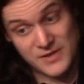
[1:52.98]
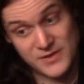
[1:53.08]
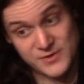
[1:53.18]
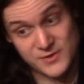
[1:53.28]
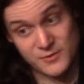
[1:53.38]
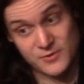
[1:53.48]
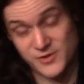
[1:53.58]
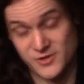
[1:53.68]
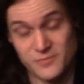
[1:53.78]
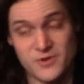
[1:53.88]
So this
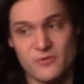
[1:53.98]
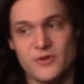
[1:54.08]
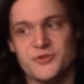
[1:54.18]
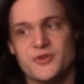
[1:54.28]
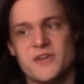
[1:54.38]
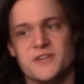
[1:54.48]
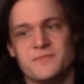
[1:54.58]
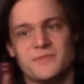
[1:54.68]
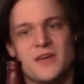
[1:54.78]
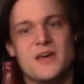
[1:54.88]
should be a real treat.
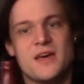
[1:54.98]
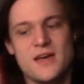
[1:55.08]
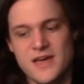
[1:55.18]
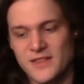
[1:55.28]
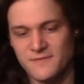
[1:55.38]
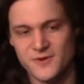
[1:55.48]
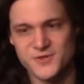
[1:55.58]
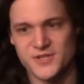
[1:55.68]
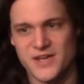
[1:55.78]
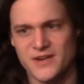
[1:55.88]
And the
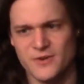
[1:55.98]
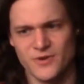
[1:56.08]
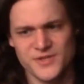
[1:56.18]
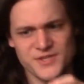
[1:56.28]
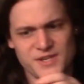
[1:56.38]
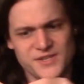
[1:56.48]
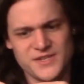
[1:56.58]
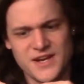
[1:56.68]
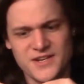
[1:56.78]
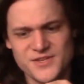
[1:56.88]
first thing I notice is
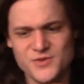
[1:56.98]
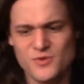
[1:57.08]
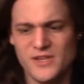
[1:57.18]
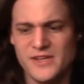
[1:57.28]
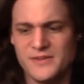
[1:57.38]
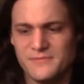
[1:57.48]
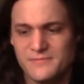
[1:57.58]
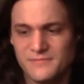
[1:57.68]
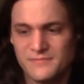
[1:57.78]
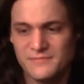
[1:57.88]
that it doesn't really,
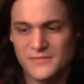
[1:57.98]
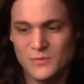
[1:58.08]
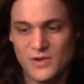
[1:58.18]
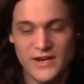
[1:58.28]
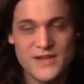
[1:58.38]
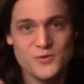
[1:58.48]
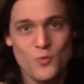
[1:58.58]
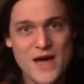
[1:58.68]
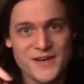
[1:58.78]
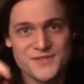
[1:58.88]
well, it has a
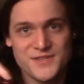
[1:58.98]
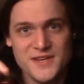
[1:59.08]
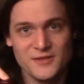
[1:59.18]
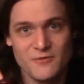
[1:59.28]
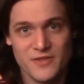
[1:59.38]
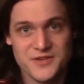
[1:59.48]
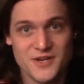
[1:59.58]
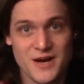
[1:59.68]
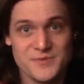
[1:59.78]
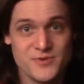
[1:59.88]
wax seal over the
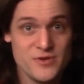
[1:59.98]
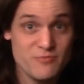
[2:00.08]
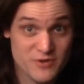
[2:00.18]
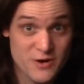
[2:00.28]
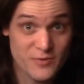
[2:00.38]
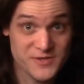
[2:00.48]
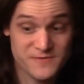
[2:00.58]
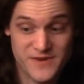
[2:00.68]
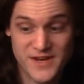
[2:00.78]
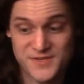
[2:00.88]
top, so you know it's
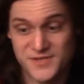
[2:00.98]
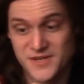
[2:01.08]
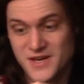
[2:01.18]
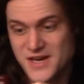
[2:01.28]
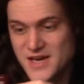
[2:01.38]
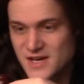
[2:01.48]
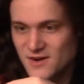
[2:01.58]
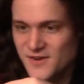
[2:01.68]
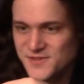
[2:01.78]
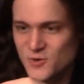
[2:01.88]
fancy.
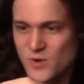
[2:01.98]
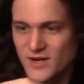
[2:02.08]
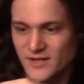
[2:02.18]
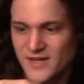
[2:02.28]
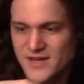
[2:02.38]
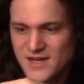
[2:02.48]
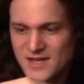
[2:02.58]
Consequently,